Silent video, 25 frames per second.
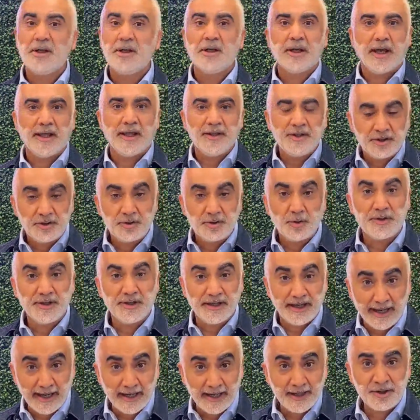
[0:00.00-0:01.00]
And so the
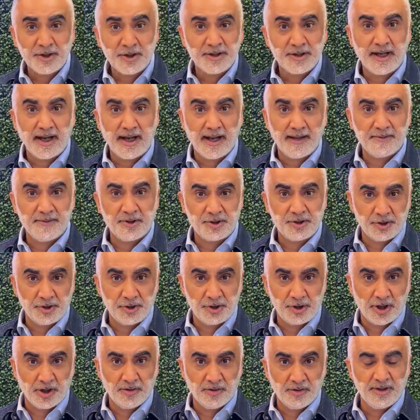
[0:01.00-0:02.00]
answer to that, Mr.
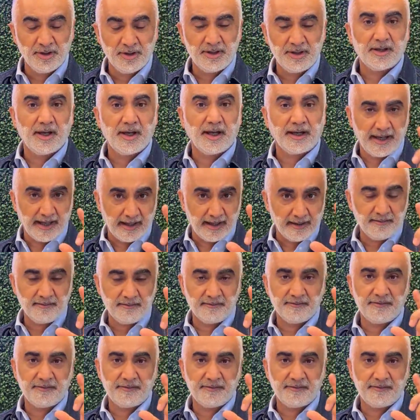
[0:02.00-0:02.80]
Jones, again,